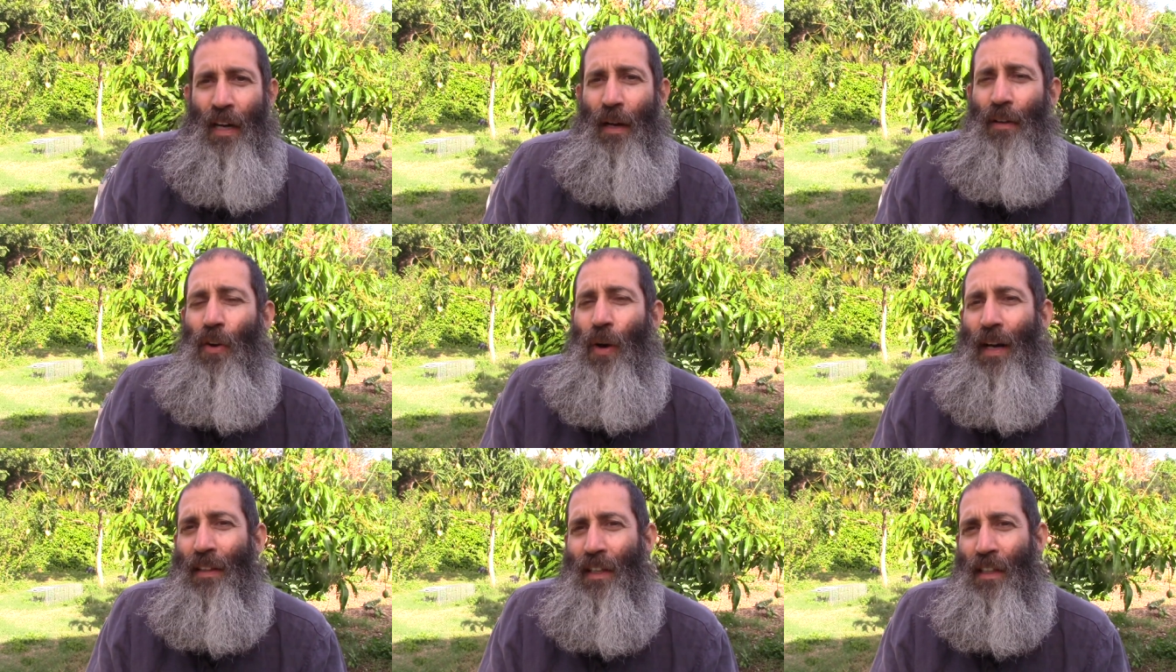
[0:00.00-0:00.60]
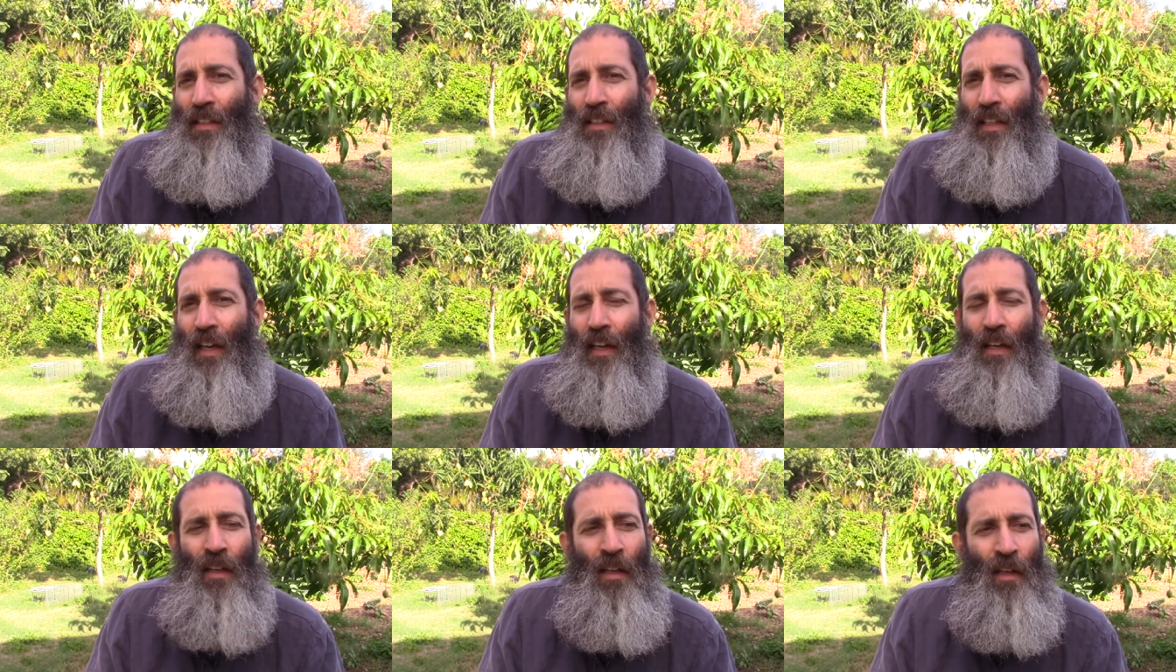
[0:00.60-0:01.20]
I'll go out there to
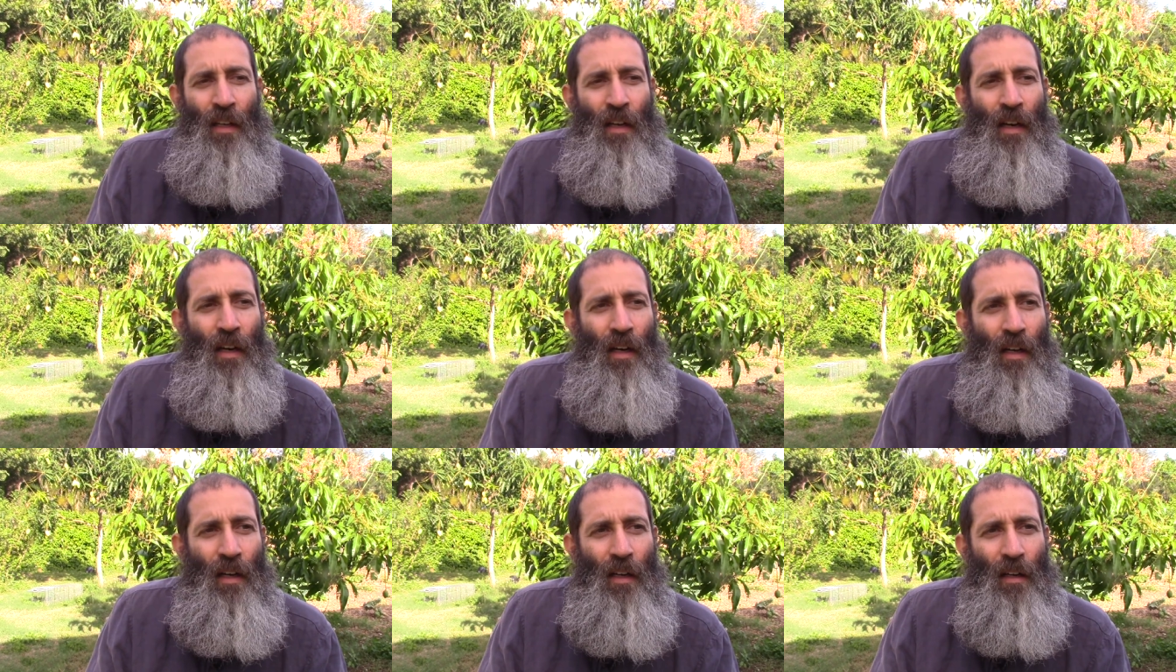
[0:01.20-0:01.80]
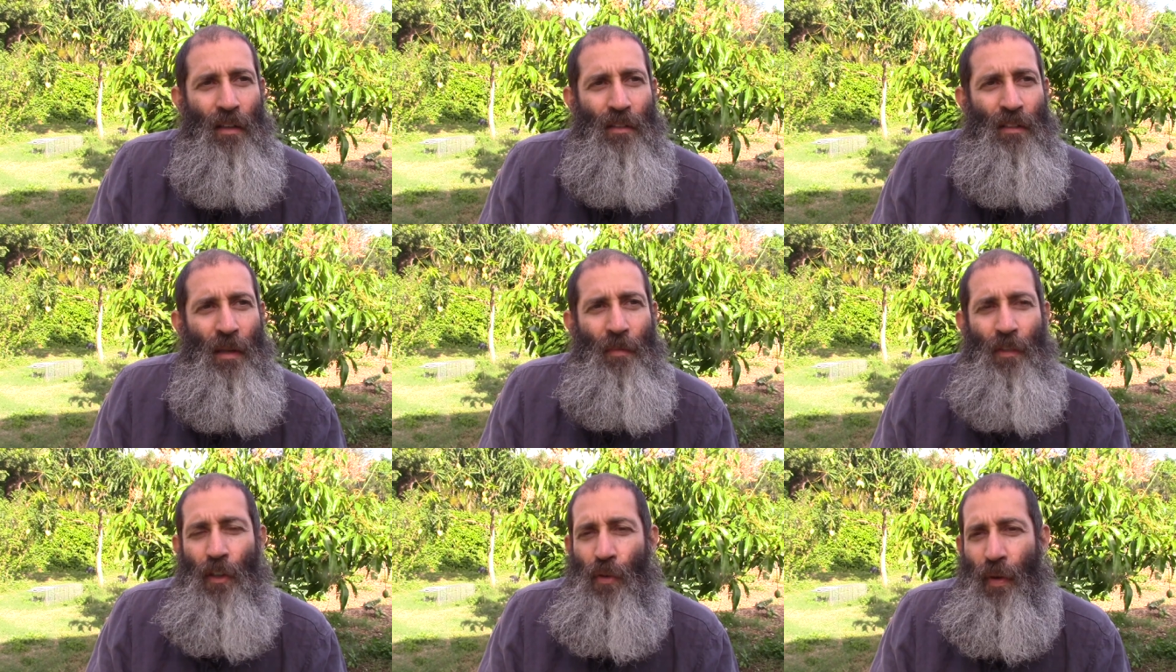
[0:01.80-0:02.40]
say uh,
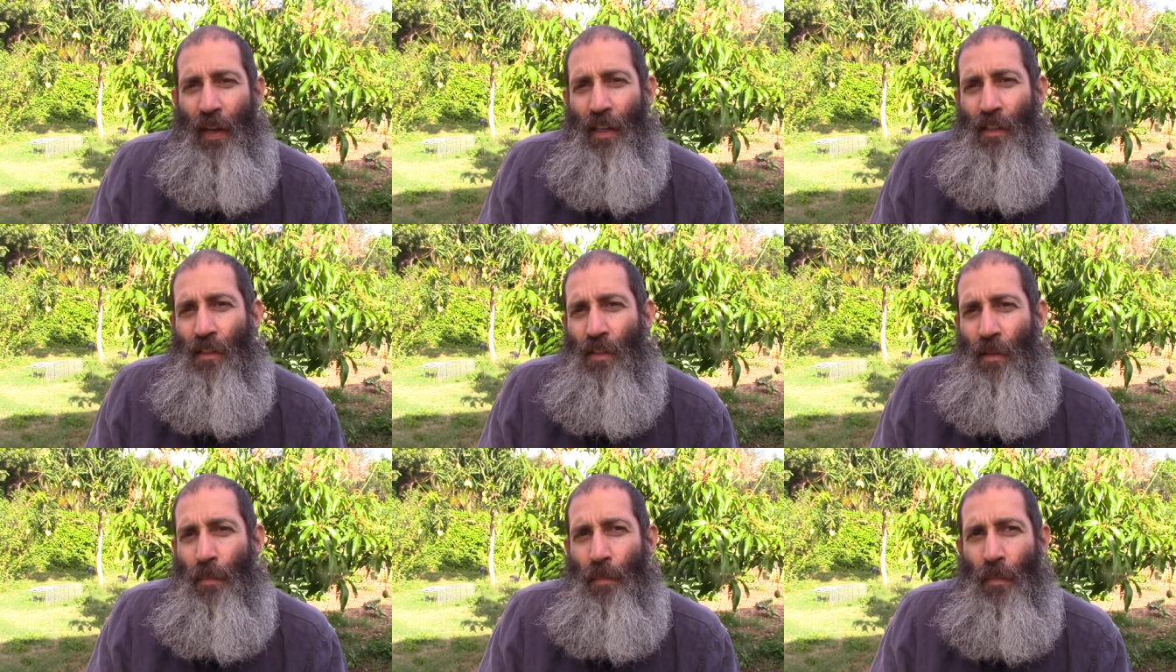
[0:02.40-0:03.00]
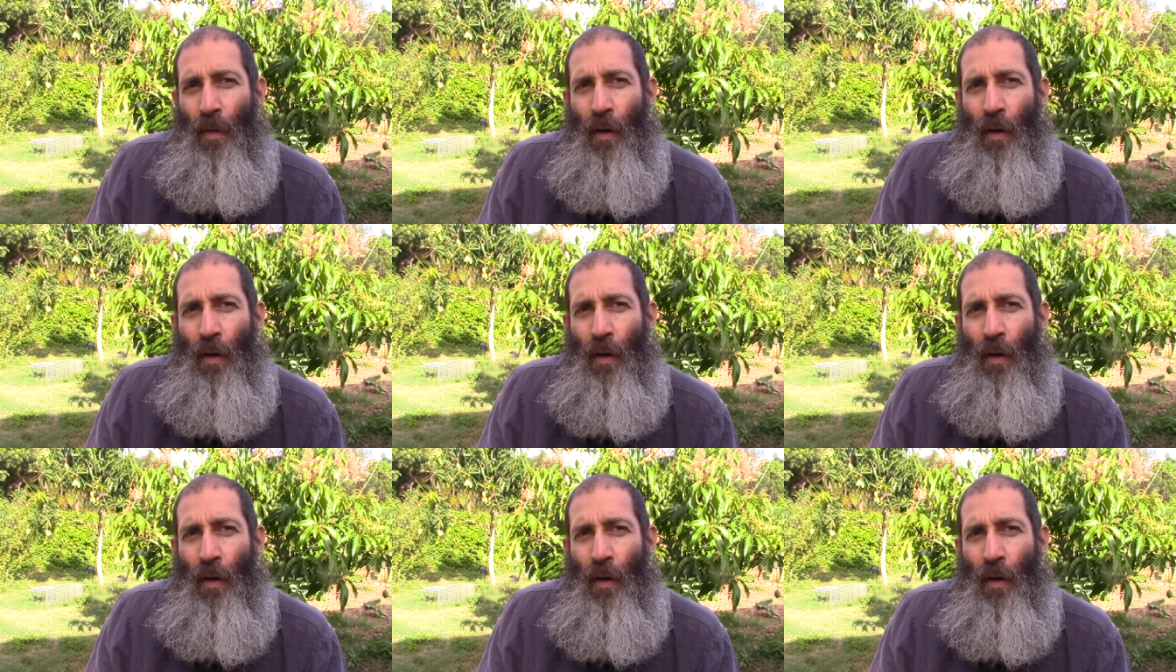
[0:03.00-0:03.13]
some of the greatest mm,